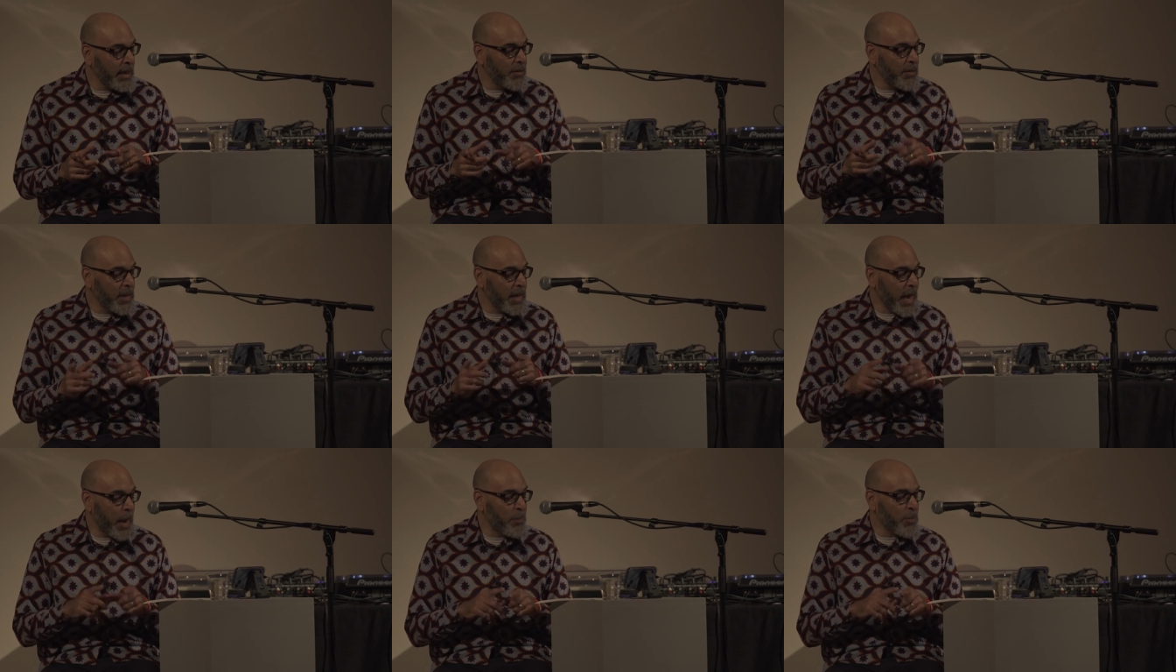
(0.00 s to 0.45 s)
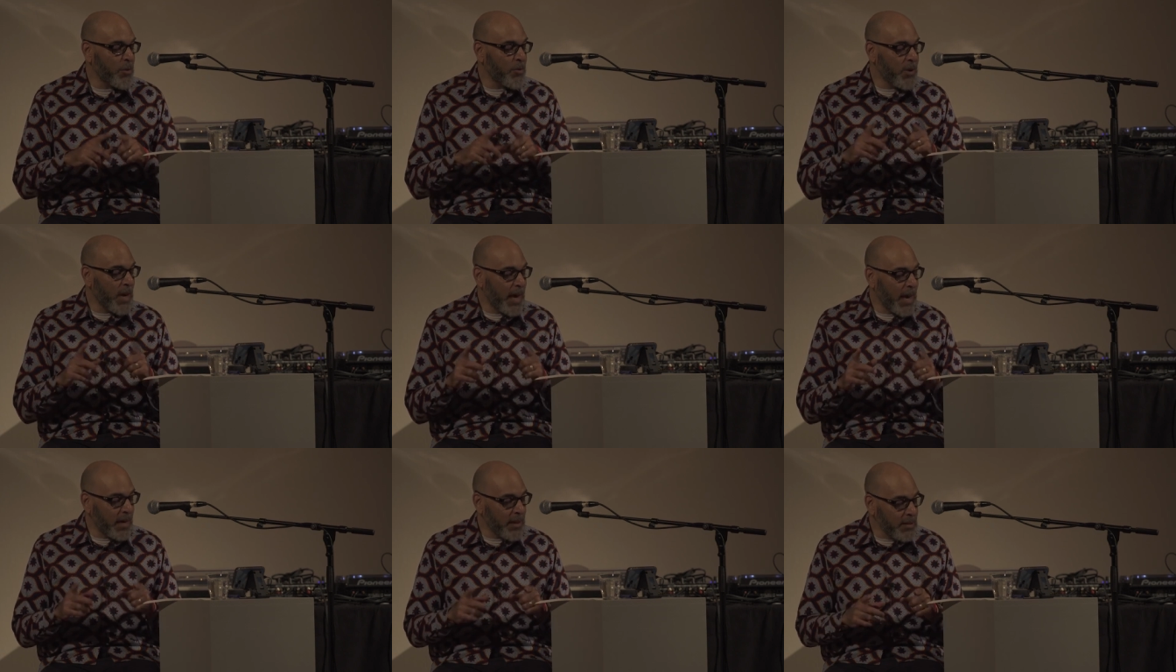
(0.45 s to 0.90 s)
the
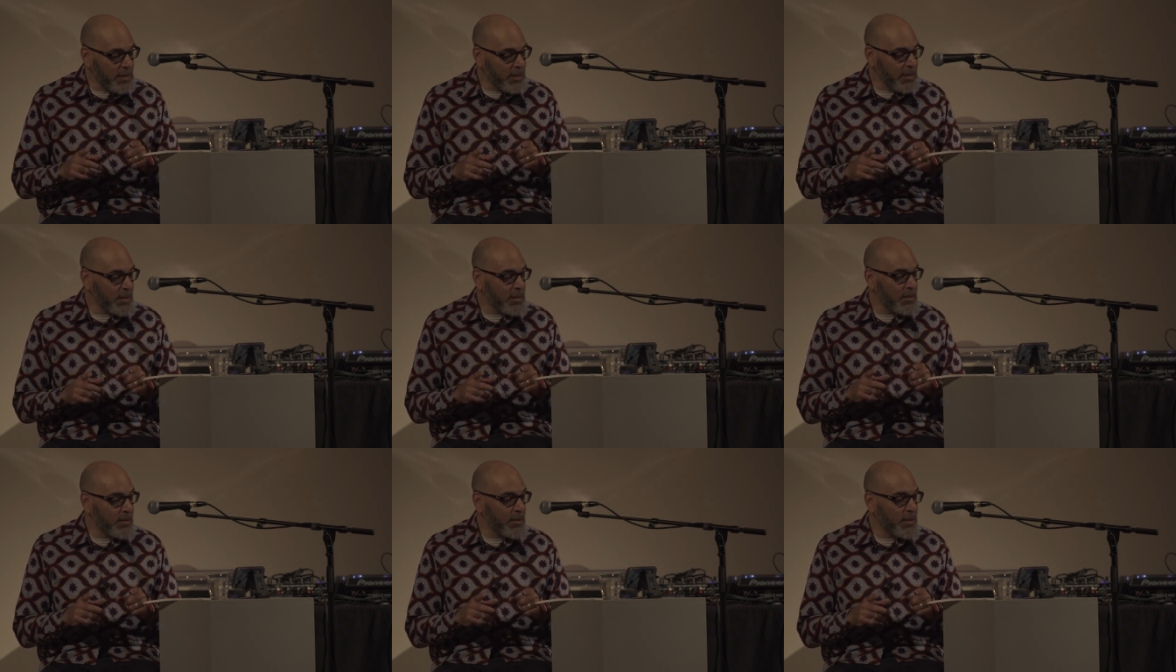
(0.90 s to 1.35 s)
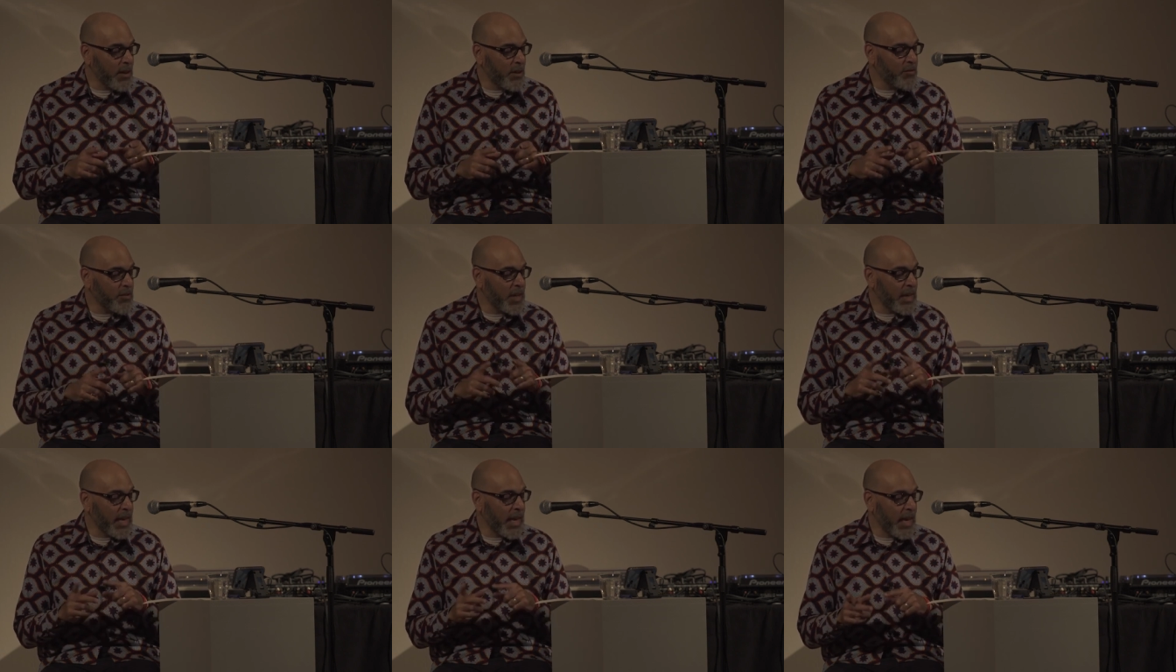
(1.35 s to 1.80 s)
apparatuses
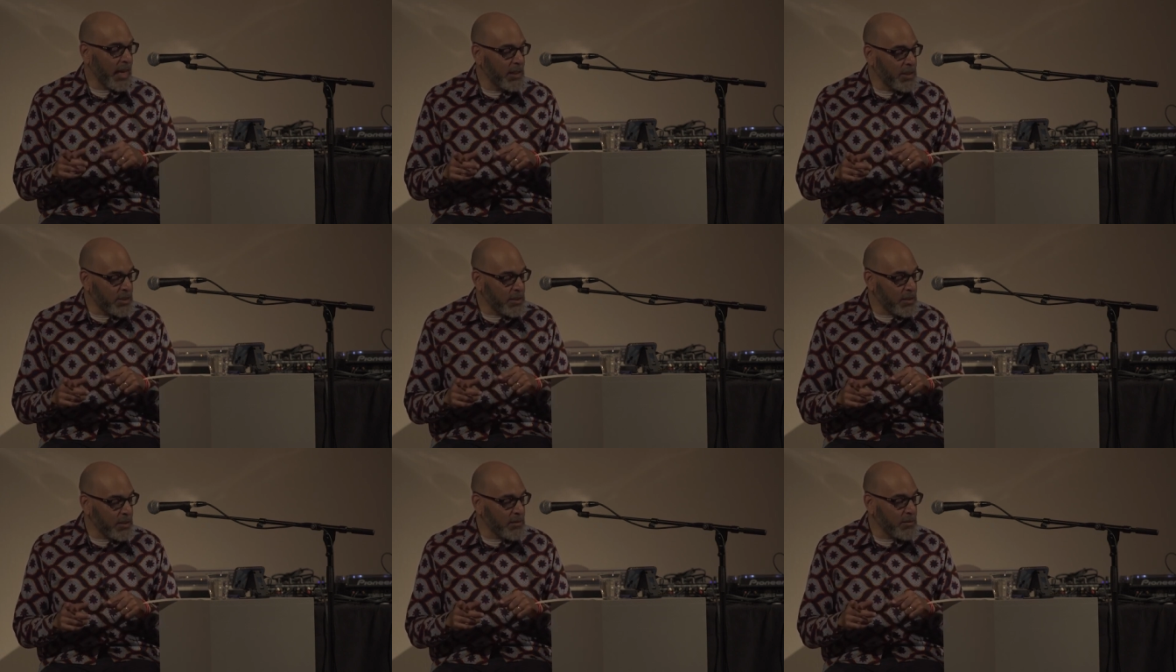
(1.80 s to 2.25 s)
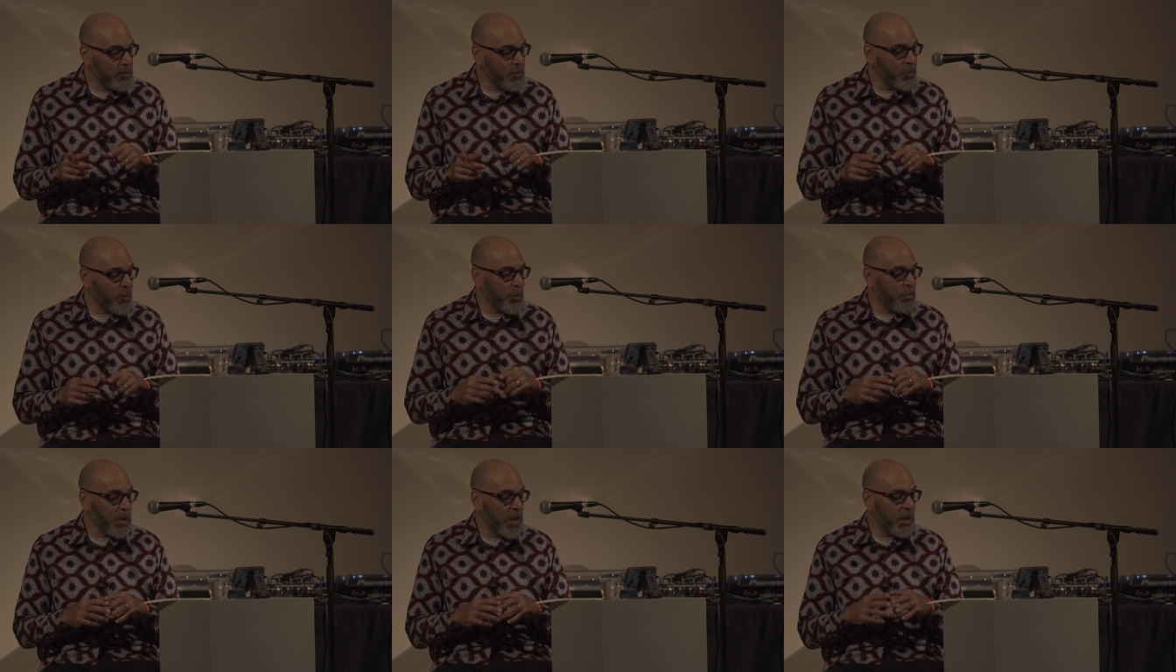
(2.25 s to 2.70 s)
of negation
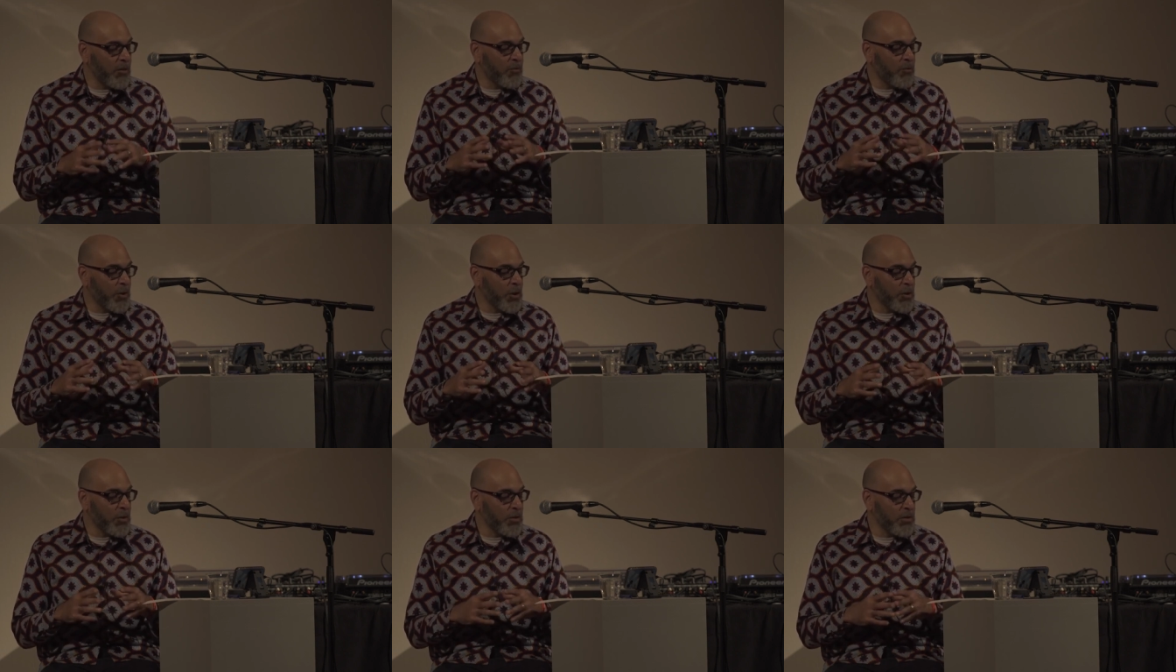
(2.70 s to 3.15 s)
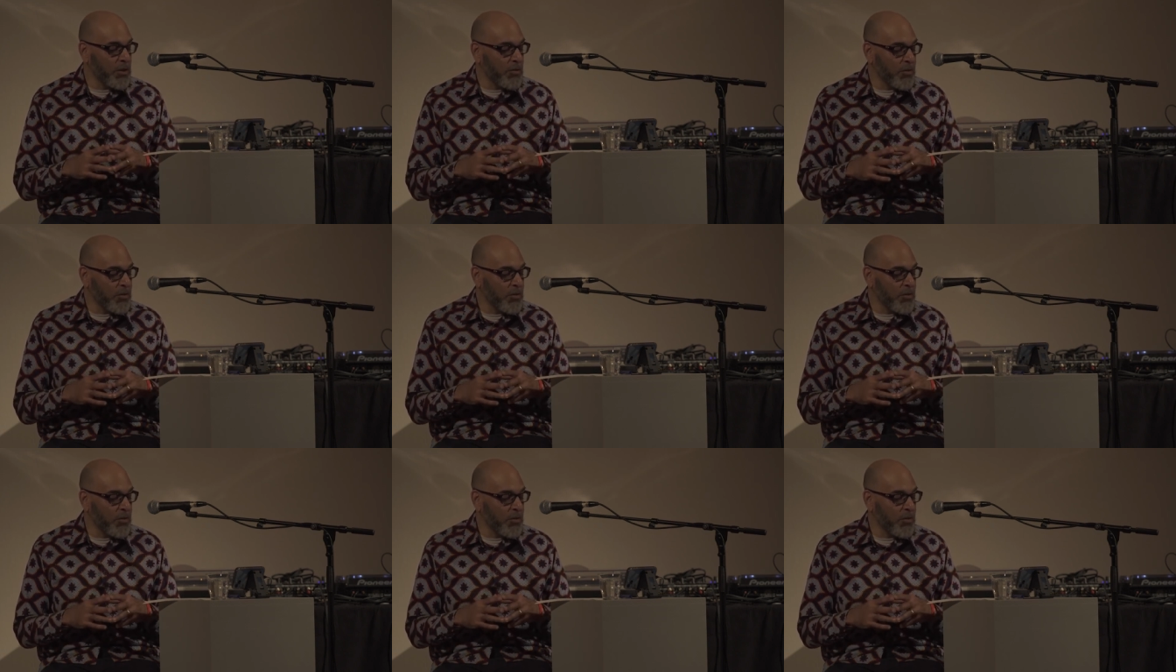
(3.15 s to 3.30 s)
were being further